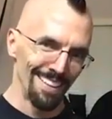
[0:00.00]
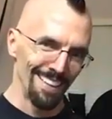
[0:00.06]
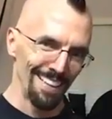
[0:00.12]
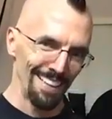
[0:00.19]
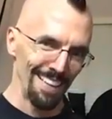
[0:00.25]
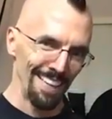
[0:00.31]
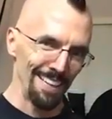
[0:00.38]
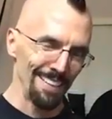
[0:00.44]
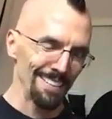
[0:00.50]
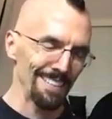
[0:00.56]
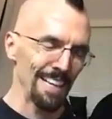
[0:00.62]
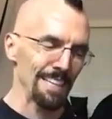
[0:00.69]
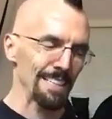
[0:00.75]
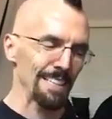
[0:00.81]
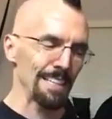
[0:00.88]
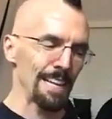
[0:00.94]
Okay,
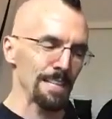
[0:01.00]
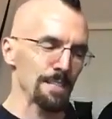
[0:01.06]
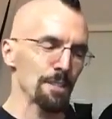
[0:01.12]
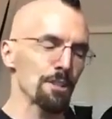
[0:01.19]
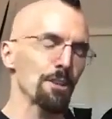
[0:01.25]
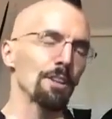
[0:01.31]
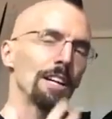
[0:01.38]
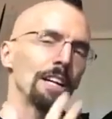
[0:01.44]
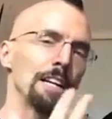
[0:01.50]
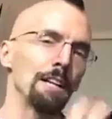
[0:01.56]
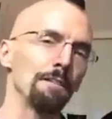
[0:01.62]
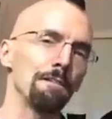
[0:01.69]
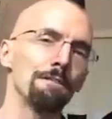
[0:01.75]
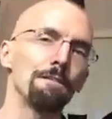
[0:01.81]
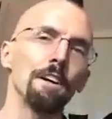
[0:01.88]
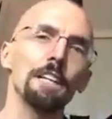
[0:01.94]
that's certainly the
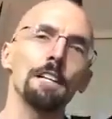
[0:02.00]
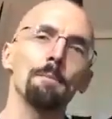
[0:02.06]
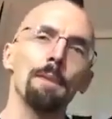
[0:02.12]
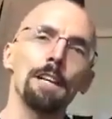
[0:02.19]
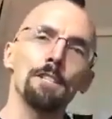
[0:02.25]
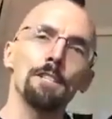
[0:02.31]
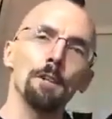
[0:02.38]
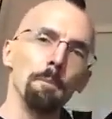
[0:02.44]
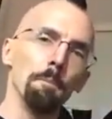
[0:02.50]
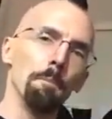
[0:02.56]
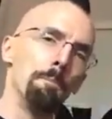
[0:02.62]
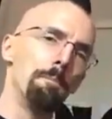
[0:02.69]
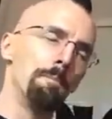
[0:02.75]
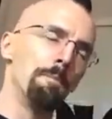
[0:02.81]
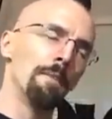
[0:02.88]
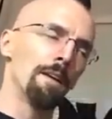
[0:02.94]
fundamental
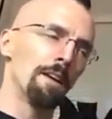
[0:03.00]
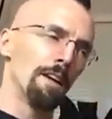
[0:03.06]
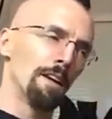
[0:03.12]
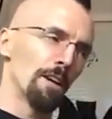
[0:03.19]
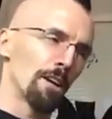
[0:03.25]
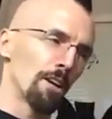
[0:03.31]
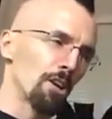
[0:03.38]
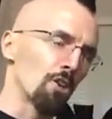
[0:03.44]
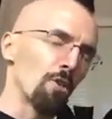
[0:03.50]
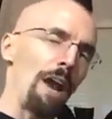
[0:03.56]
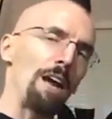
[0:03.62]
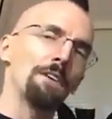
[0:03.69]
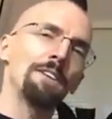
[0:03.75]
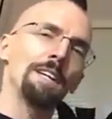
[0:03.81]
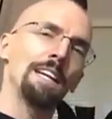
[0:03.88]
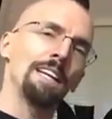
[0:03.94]

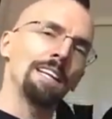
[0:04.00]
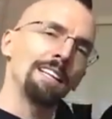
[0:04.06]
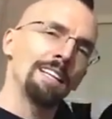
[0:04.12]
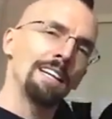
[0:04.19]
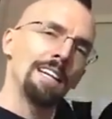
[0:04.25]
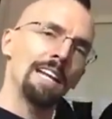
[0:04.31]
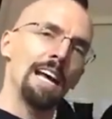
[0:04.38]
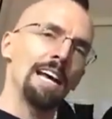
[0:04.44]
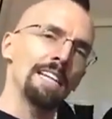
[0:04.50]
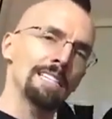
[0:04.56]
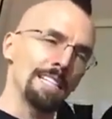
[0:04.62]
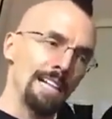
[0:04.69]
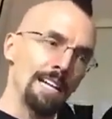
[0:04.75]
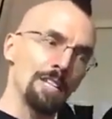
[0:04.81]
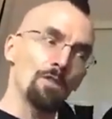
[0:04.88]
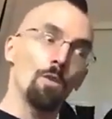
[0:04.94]
grounding that it has,
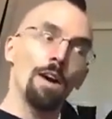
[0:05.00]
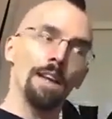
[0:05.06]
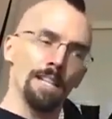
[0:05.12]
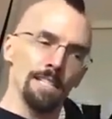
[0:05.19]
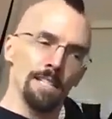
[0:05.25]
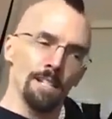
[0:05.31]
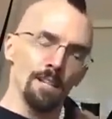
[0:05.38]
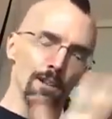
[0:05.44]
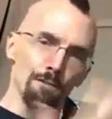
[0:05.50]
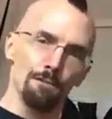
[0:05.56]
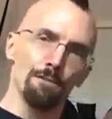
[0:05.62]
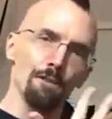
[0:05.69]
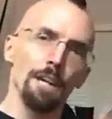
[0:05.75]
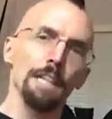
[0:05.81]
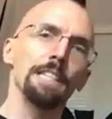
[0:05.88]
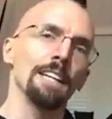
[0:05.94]
and that's why it's
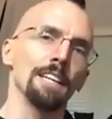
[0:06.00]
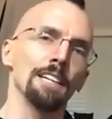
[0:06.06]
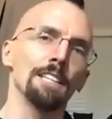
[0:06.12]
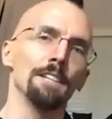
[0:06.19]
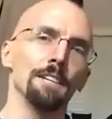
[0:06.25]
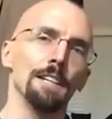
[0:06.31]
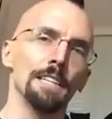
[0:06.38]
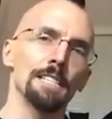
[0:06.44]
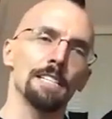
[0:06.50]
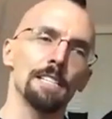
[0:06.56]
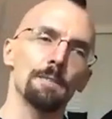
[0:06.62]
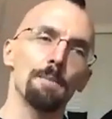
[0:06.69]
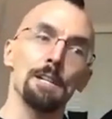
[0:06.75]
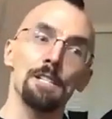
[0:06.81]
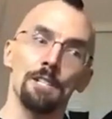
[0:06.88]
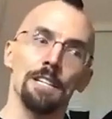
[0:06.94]
confronting to us,
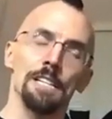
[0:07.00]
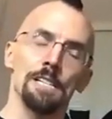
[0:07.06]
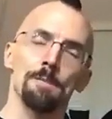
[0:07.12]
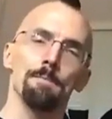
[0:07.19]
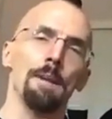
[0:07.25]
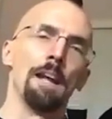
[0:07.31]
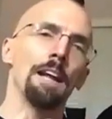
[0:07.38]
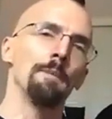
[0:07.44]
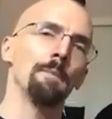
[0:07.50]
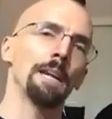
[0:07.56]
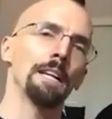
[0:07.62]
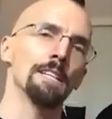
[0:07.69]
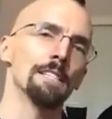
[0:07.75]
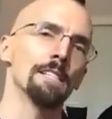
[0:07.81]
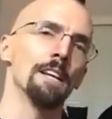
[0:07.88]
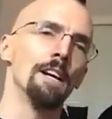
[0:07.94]
especially as men,
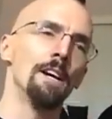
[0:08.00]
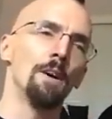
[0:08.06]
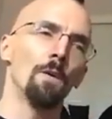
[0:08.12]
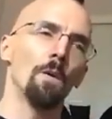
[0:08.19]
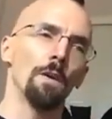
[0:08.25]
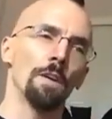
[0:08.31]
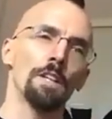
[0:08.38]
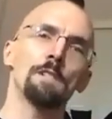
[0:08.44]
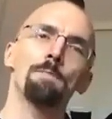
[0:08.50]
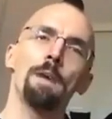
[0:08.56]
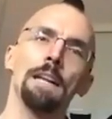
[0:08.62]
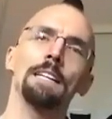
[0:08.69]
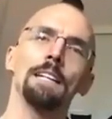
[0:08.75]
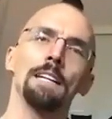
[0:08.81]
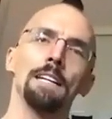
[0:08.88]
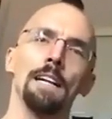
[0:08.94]
because we're
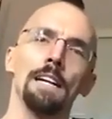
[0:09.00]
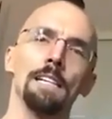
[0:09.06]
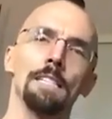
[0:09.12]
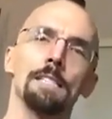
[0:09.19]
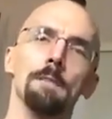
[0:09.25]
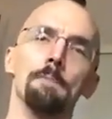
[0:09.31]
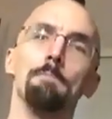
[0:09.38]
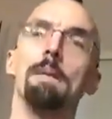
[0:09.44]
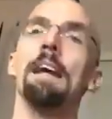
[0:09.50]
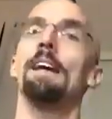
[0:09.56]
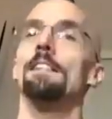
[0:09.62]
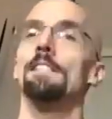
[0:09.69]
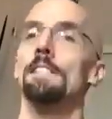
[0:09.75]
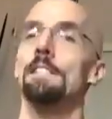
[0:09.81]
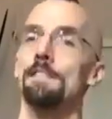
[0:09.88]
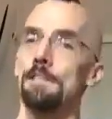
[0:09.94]
expected as the
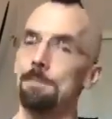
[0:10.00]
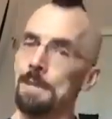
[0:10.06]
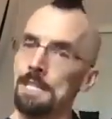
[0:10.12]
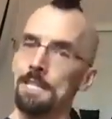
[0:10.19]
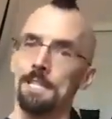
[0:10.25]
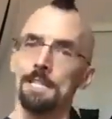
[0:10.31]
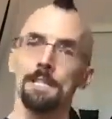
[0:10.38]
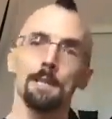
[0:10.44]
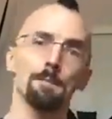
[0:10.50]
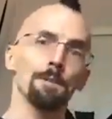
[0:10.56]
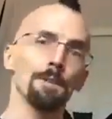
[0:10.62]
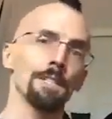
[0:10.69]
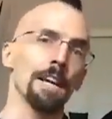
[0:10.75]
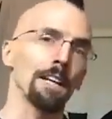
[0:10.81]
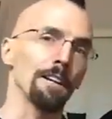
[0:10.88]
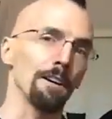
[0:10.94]
males of the species to
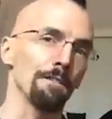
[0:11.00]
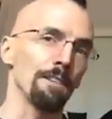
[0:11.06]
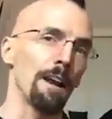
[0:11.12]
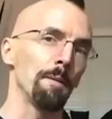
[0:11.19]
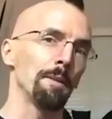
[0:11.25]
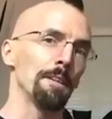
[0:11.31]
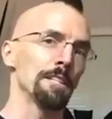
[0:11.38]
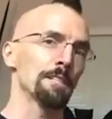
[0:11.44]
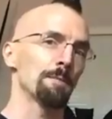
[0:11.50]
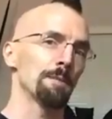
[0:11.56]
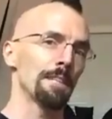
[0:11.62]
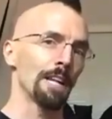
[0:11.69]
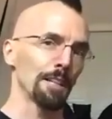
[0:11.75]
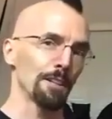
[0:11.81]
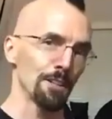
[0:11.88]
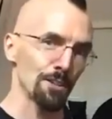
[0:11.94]
protect our families, to
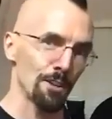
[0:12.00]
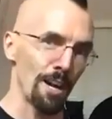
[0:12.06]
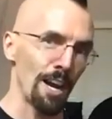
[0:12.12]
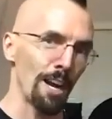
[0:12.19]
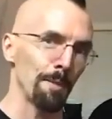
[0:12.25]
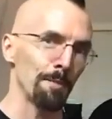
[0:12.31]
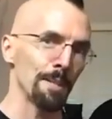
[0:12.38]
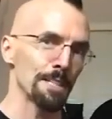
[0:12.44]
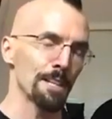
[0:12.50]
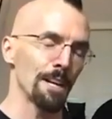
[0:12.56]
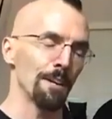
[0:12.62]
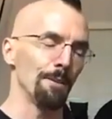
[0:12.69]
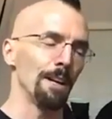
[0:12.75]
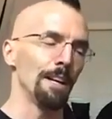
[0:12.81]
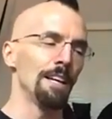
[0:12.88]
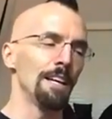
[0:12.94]
protect the tribe,
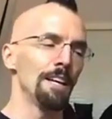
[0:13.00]
etc.